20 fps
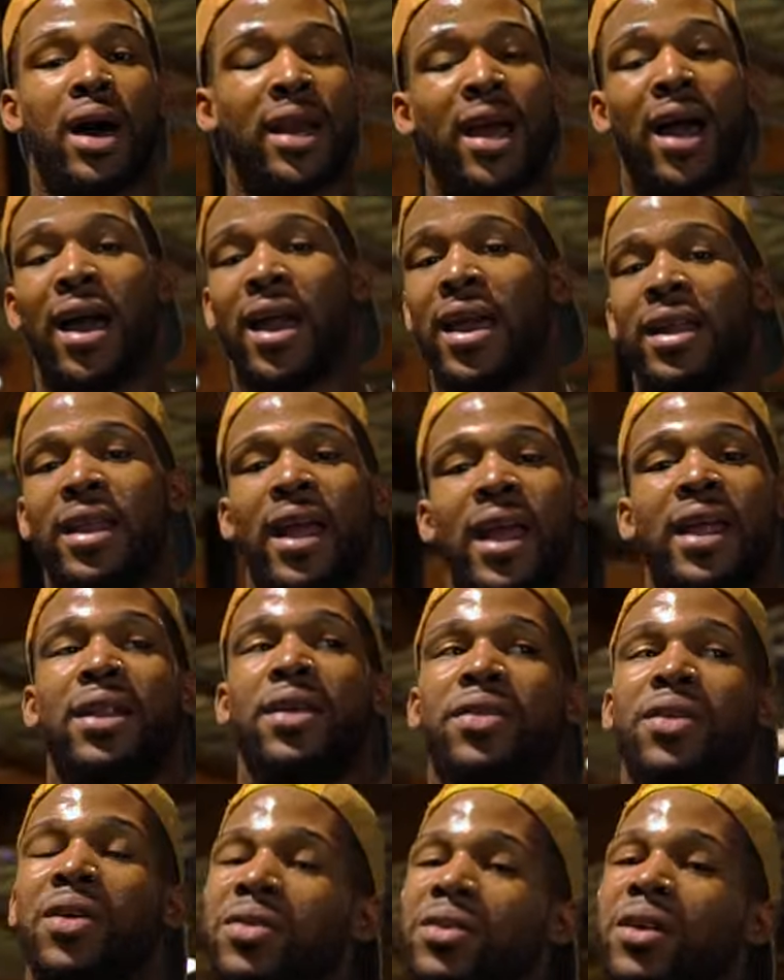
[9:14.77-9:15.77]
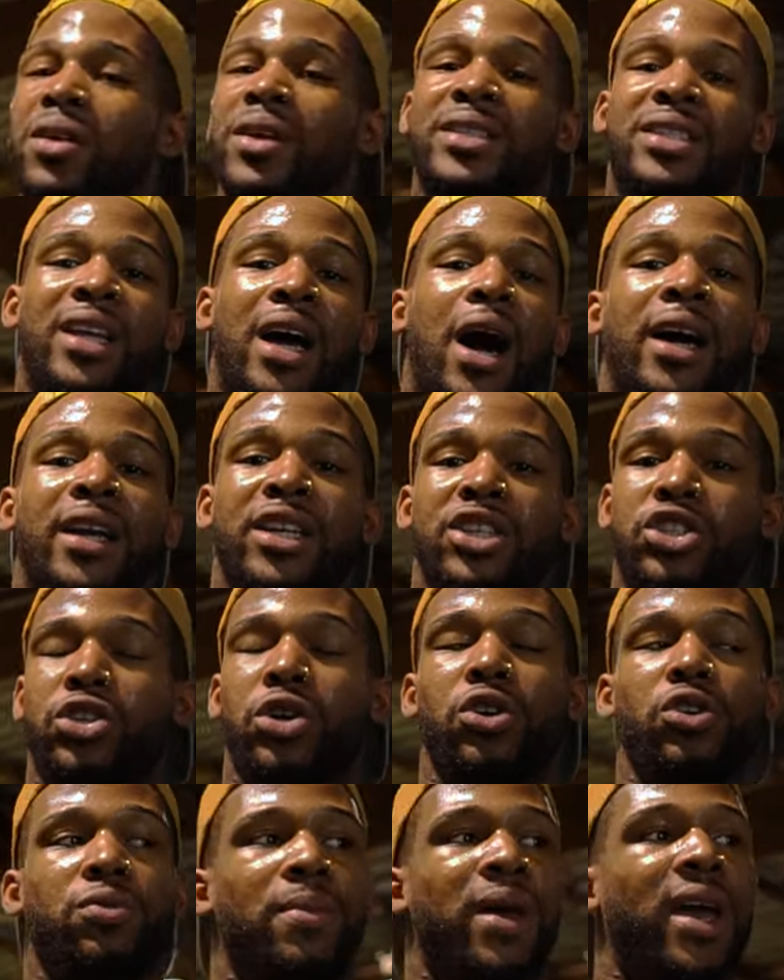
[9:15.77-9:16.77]
And it's the honest
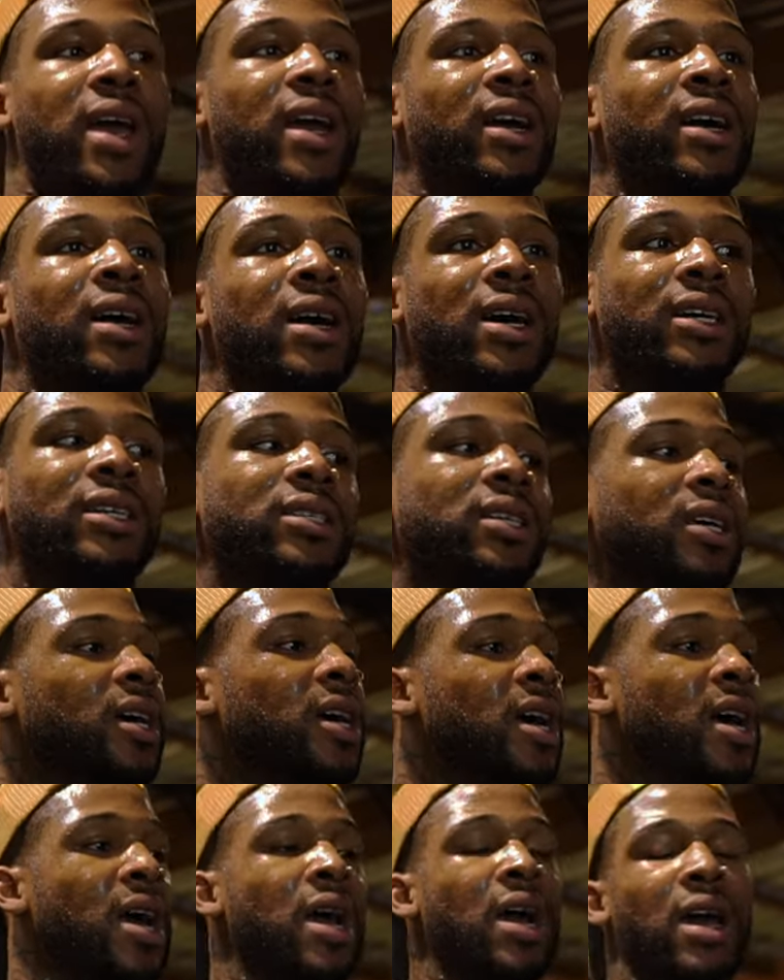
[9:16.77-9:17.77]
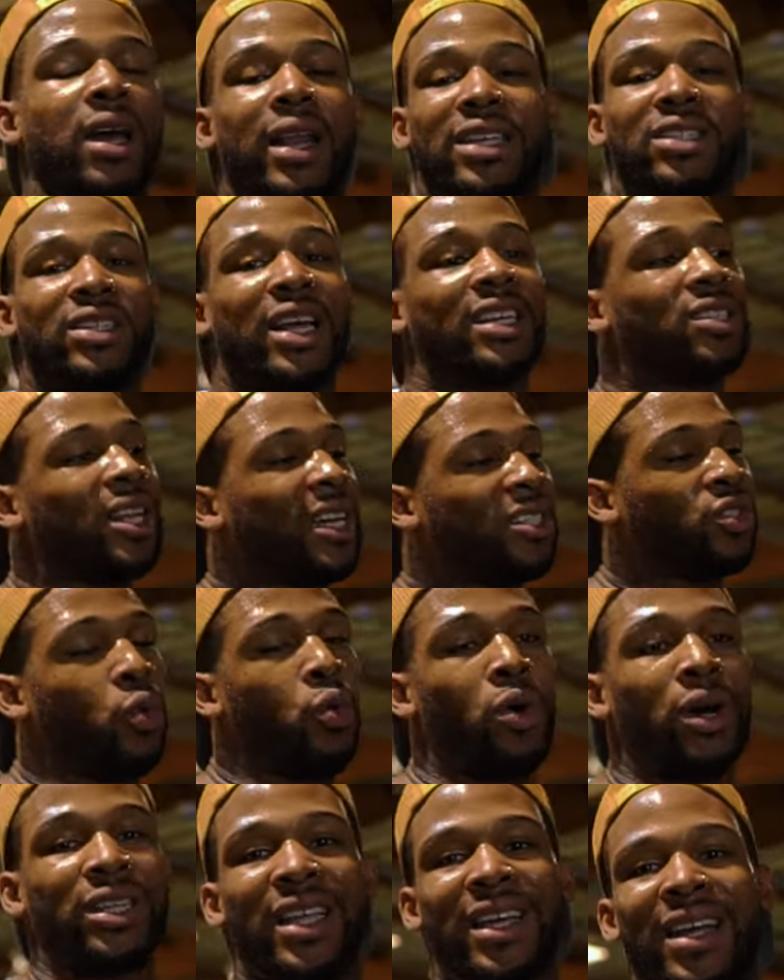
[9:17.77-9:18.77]
truth, man, because that's the
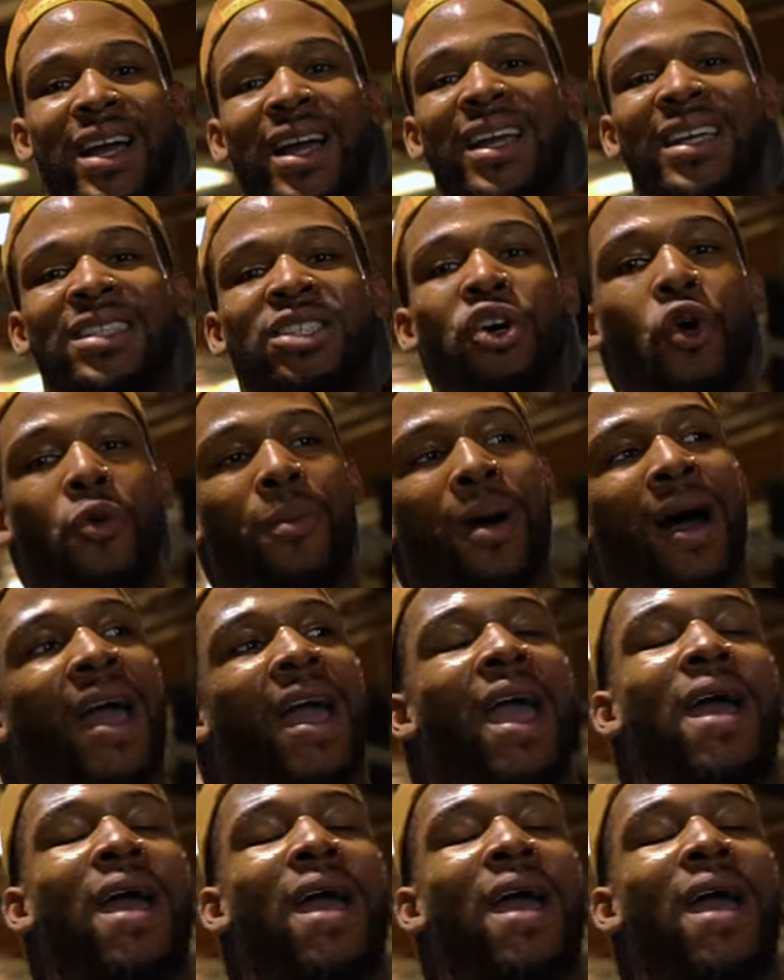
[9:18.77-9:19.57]
one thing I get told by